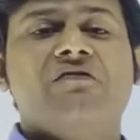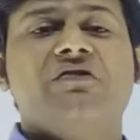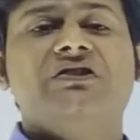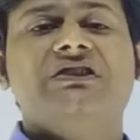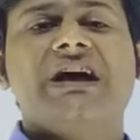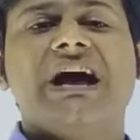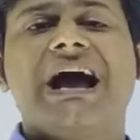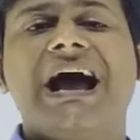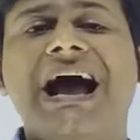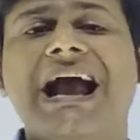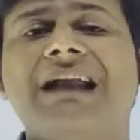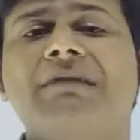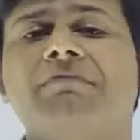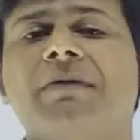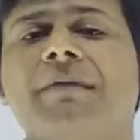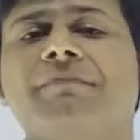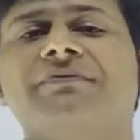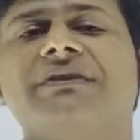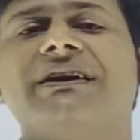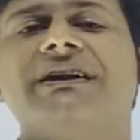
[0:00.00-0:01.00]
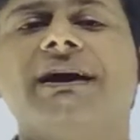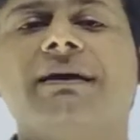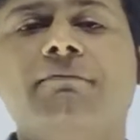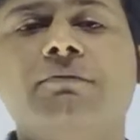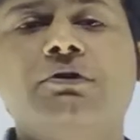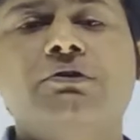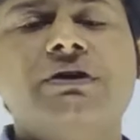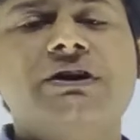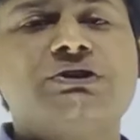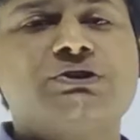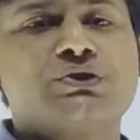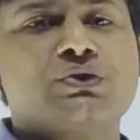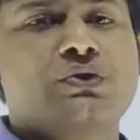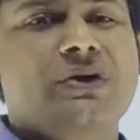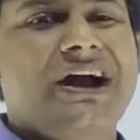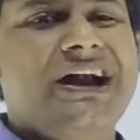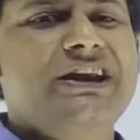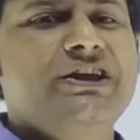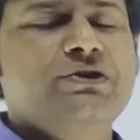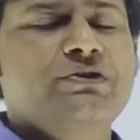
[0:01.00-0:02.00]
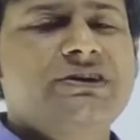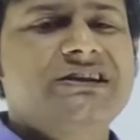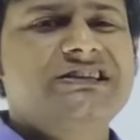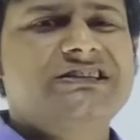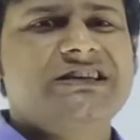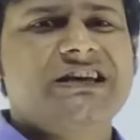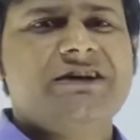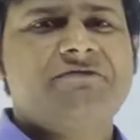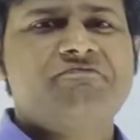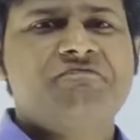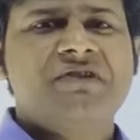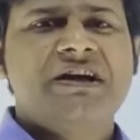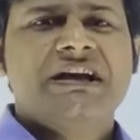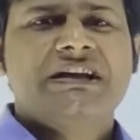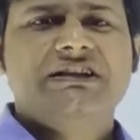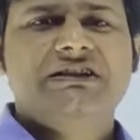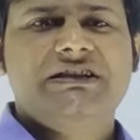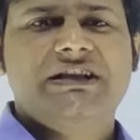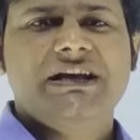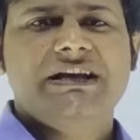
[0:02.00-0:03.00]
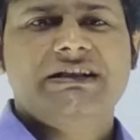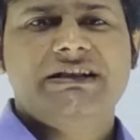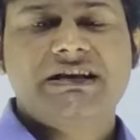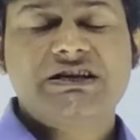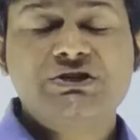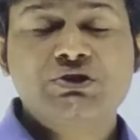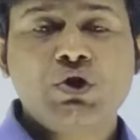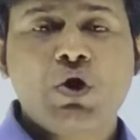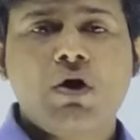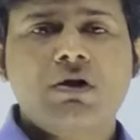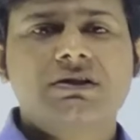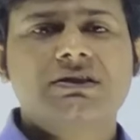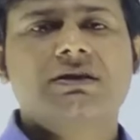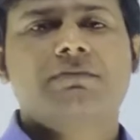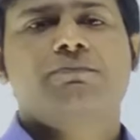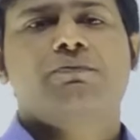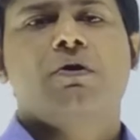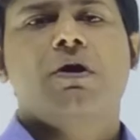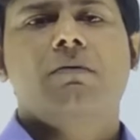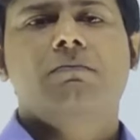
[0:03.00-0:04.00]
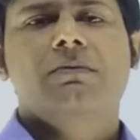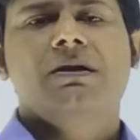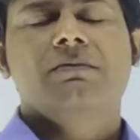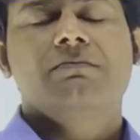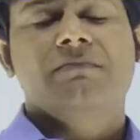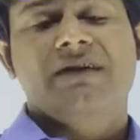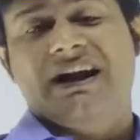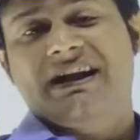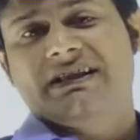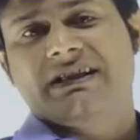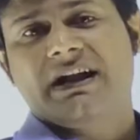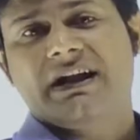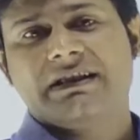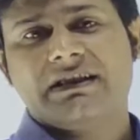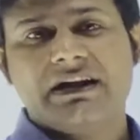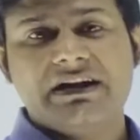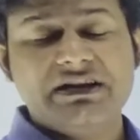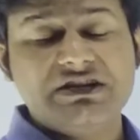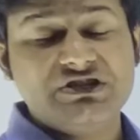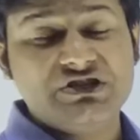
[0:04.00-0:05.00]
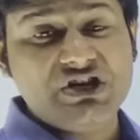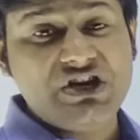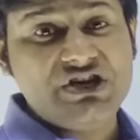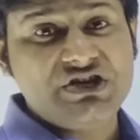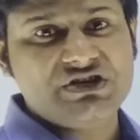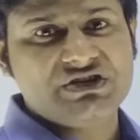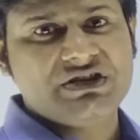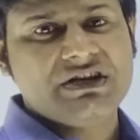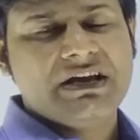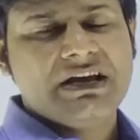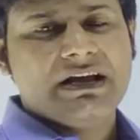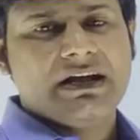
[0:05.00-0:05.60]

With the help of the WHO and UNICEF, they solved the problem and that the disease,